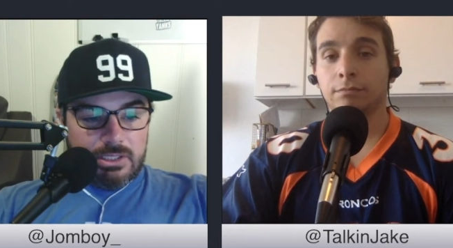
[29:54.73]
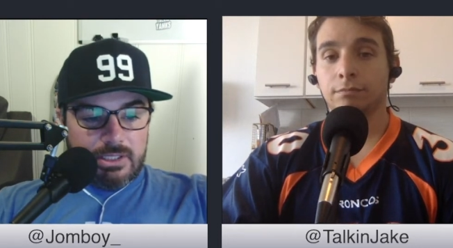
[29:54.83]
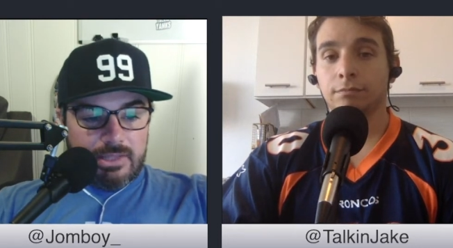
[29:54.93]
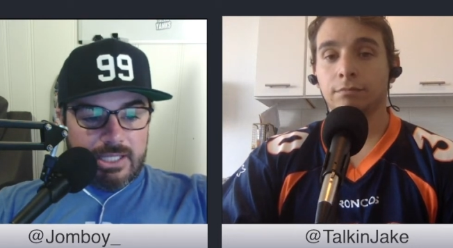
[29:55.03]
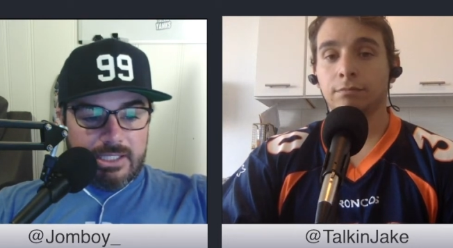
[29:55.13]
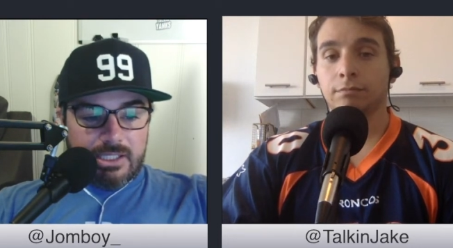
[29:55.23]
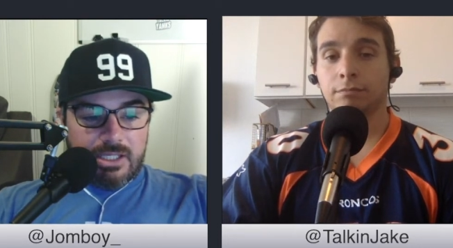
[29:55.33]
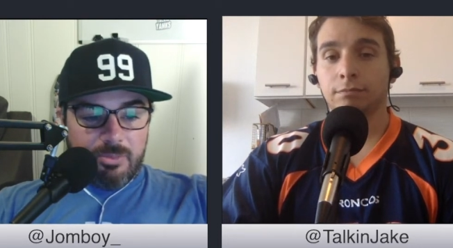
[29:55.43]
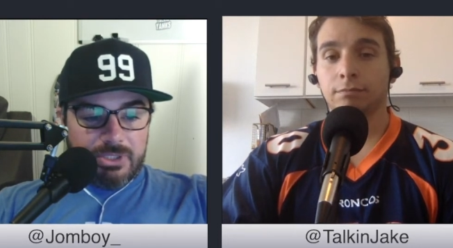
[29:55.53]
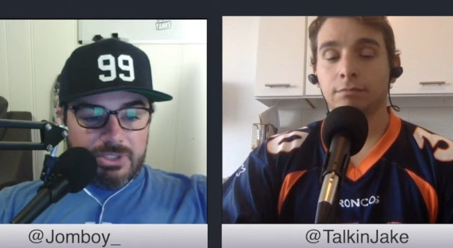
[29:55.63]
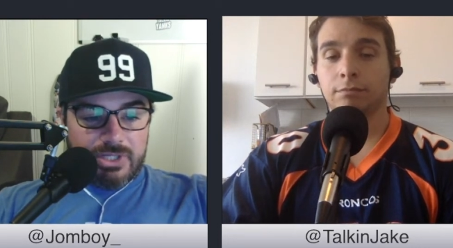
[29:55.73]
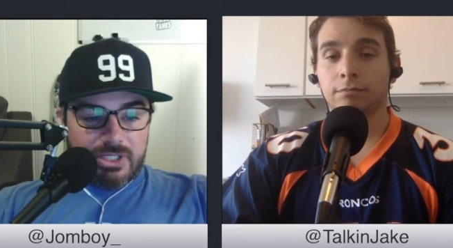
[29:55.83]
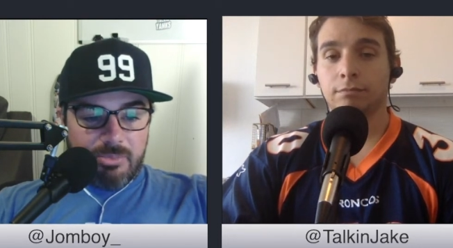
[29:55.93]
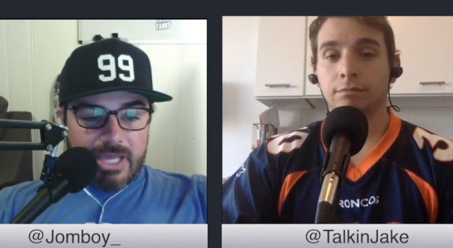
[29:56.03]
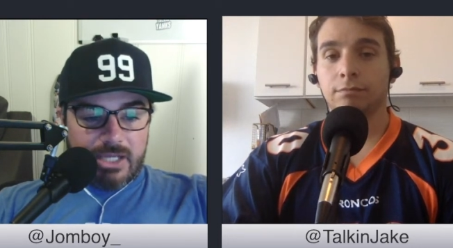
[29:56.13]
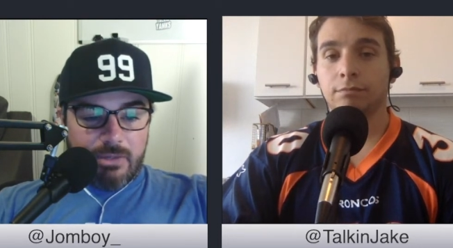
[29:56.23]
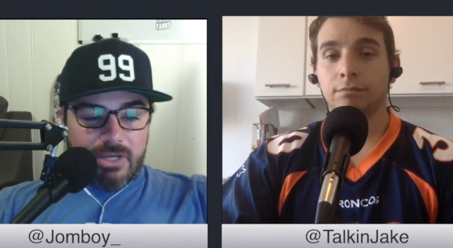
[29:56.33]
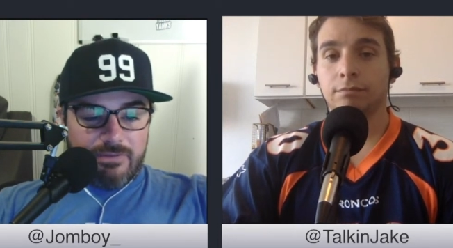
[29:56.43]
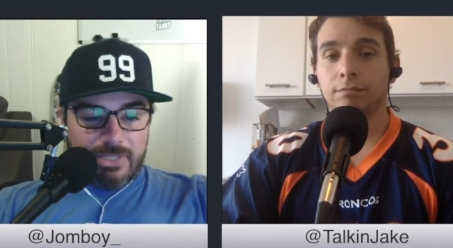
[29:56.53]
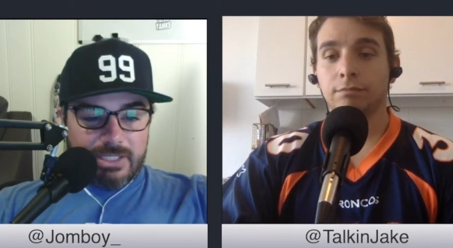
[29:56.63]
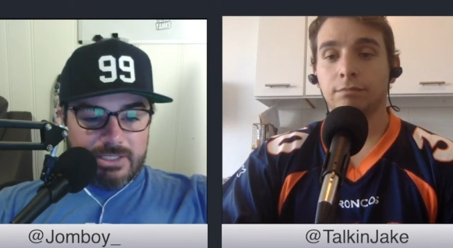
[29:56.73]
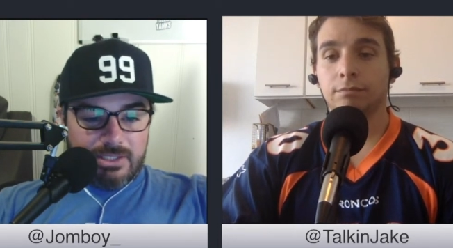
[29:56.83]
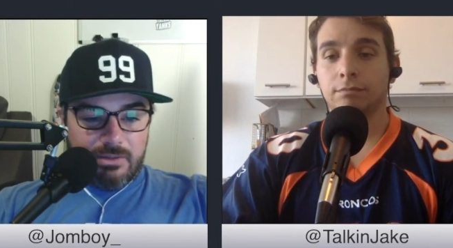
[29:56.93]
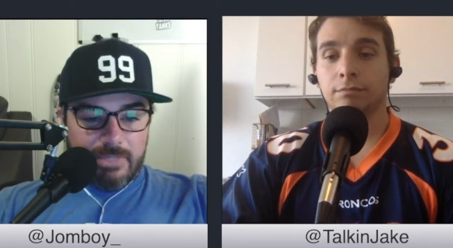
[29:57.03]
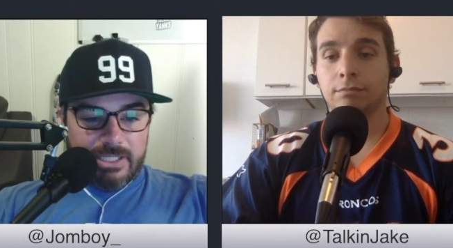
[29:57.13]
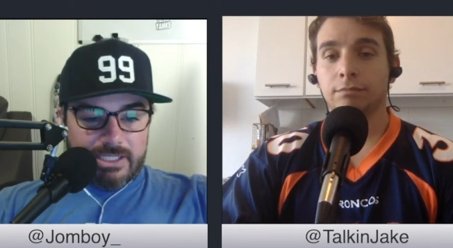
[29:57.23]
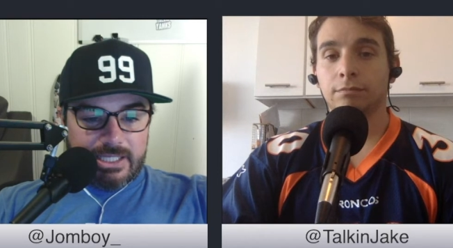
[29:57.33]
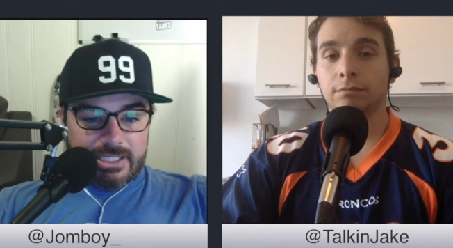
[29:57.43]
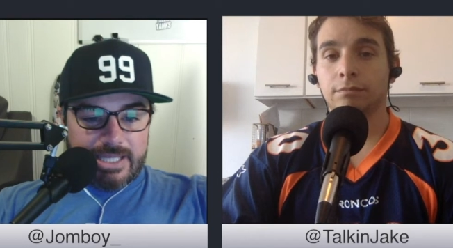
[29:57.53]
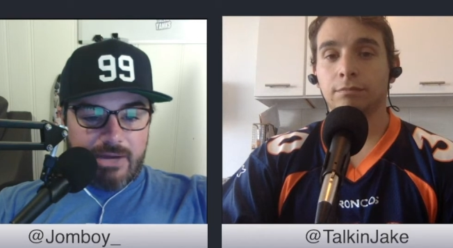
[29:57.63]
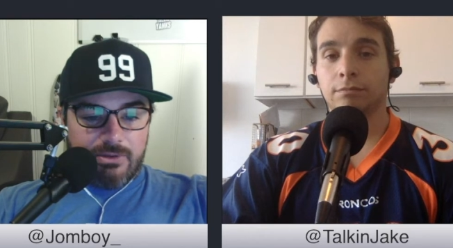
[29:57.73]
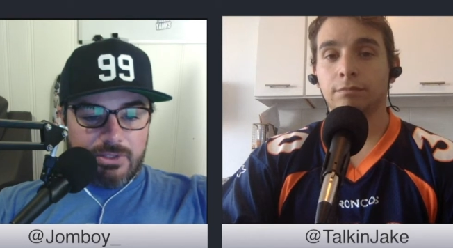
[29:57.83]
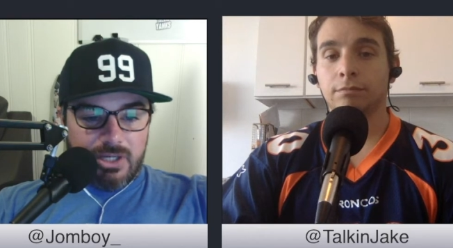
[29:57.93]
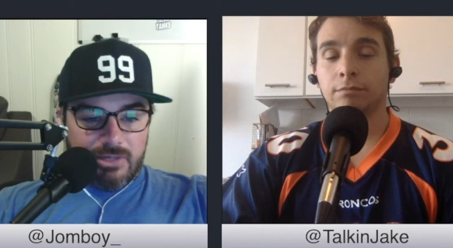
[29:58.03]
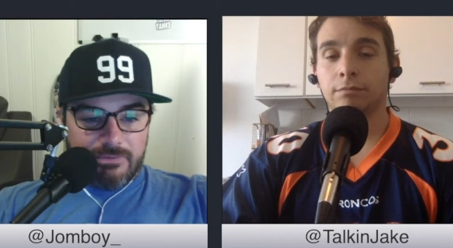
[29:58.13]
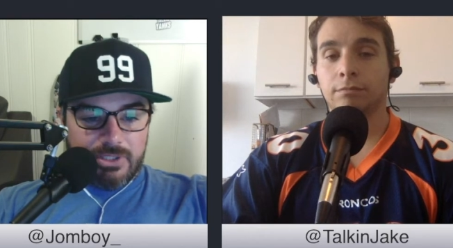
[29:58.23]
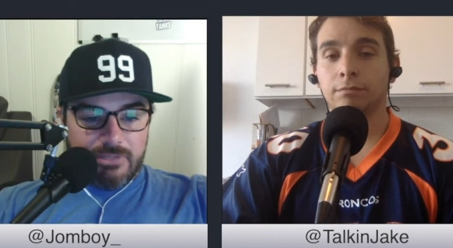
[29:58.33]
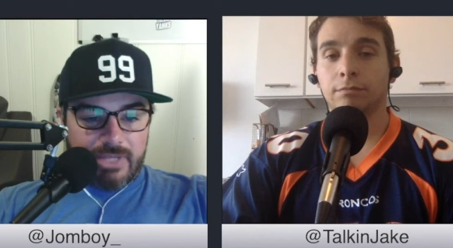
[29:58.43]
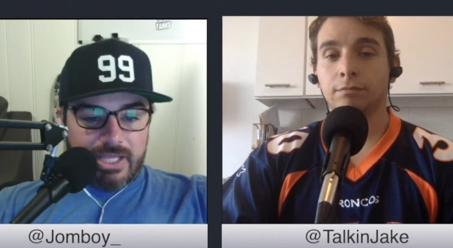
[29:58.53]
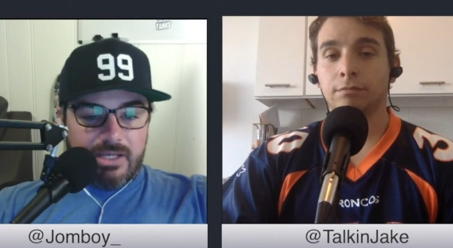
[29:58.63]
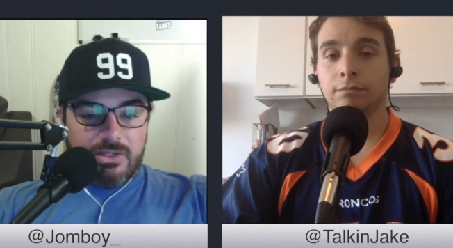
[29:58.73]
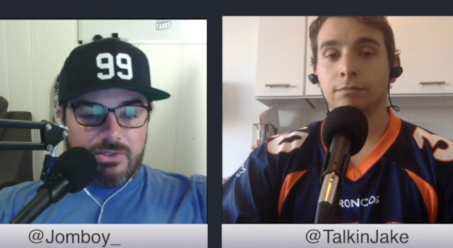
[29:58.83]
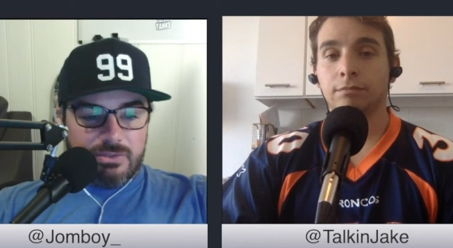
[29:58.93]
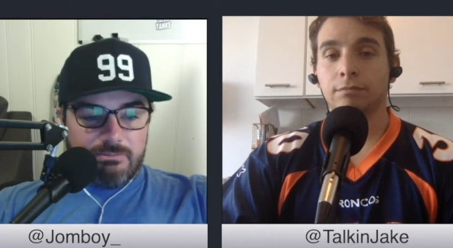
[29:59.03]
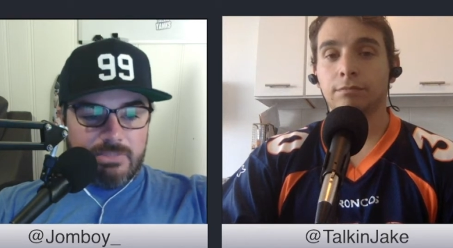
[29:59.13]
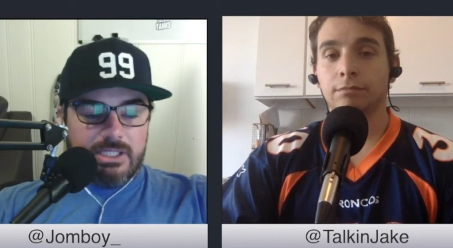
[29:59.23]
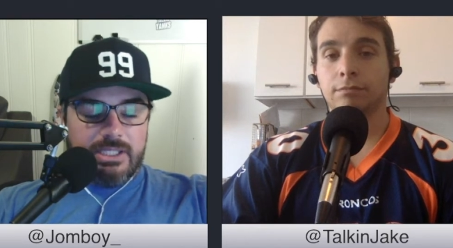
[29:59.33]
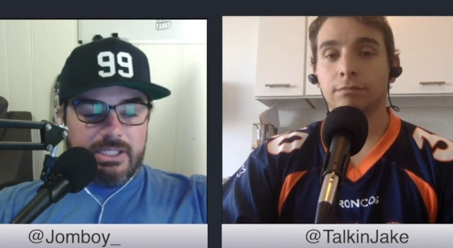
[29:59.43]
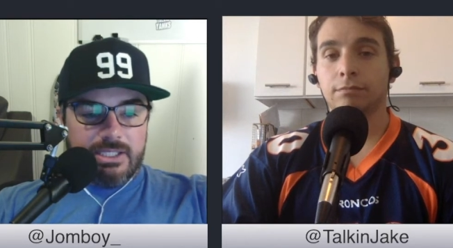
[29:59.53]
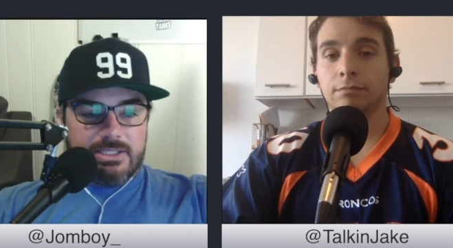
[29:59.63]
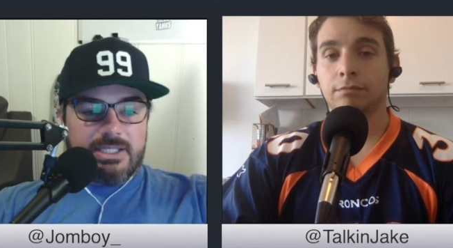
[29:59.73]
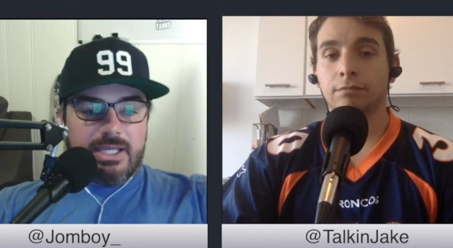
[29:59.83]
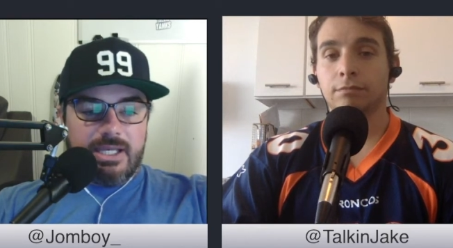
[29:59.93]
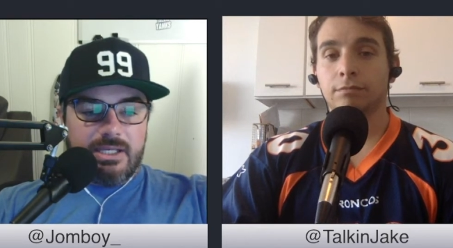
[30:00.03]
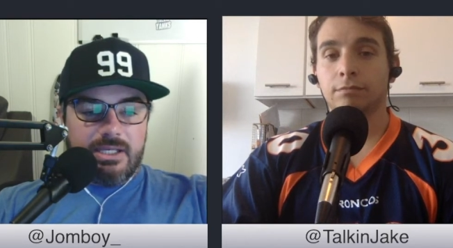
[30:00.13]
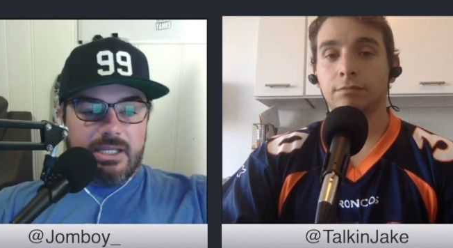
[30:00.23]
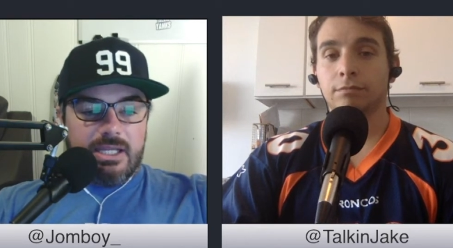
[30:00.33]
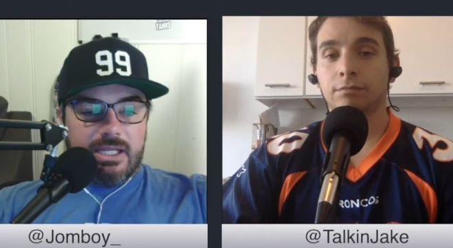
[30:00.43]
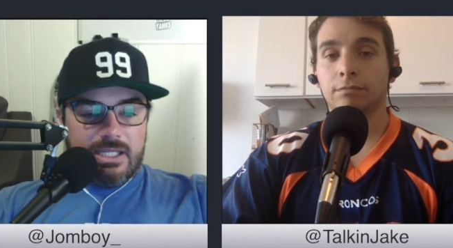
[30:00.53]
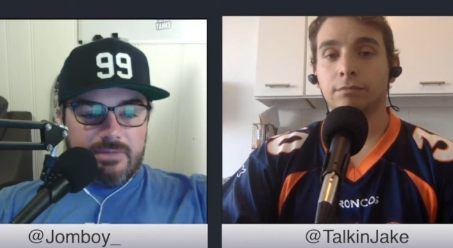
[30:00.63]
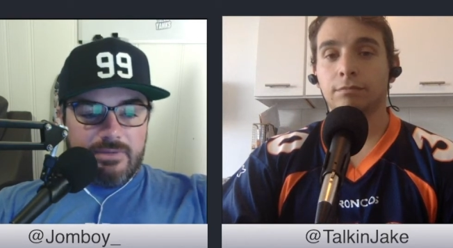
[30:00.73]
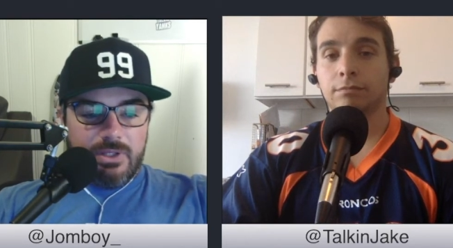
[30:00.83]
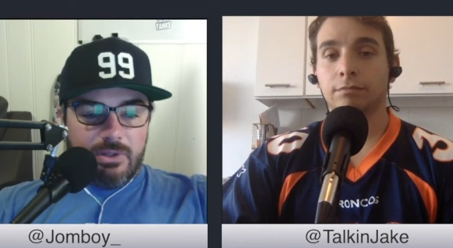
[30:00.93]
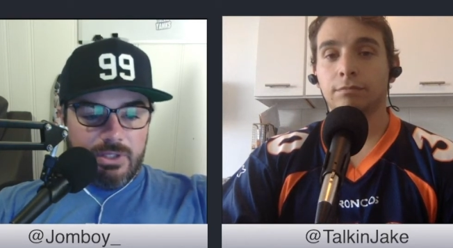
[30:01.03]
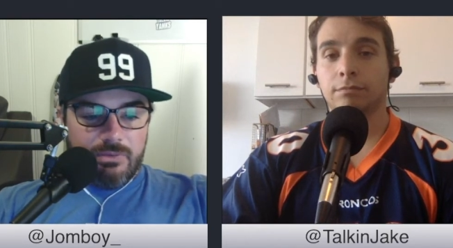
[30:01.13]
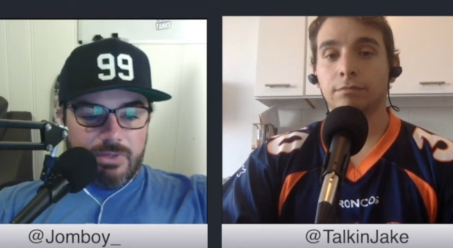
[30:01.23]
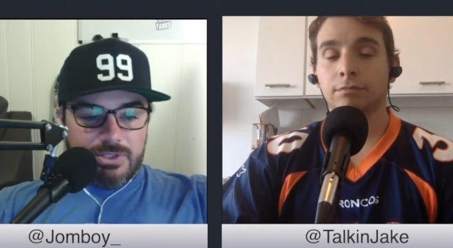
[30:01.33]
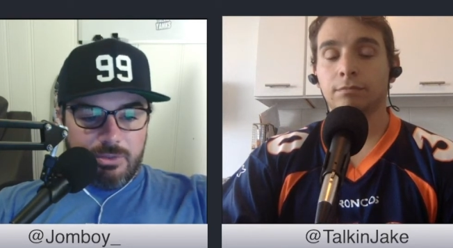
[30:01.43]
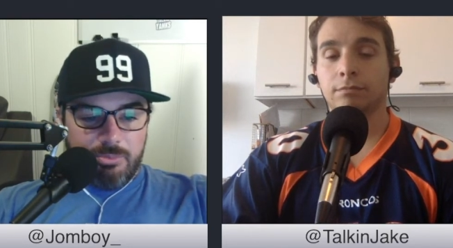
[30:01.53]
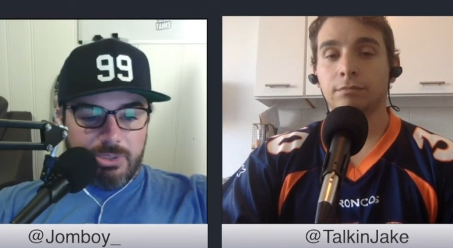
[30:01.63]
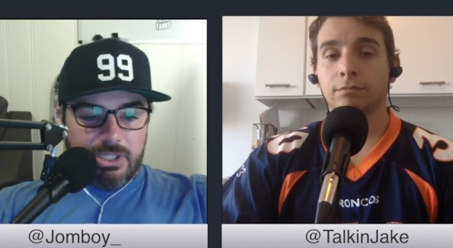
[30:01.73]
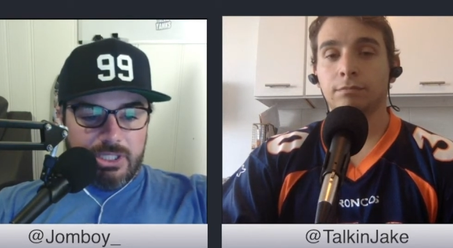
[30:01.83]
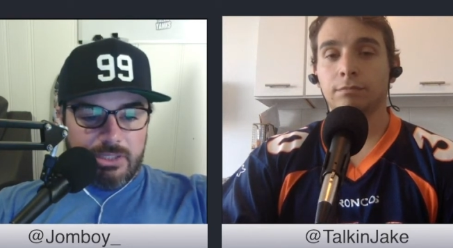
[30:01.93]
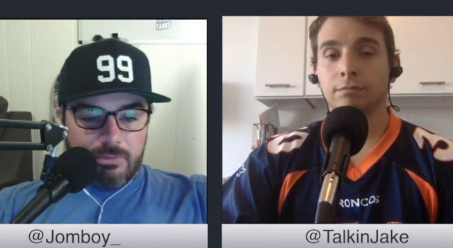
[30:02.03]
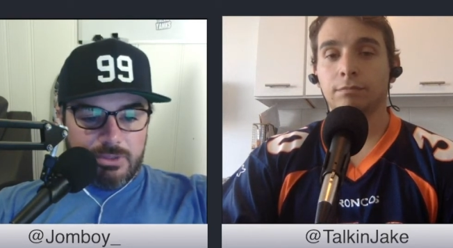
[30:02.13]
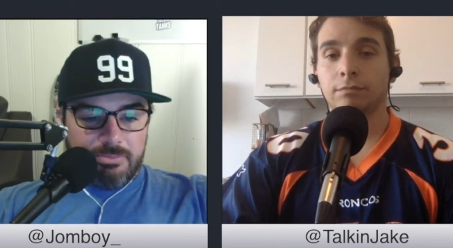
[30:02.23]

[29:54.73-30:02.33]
Speaker 1: Then the company tried to back away from that deal, making a counteroffer of eight hundred million dollars instead. Even though the original billion was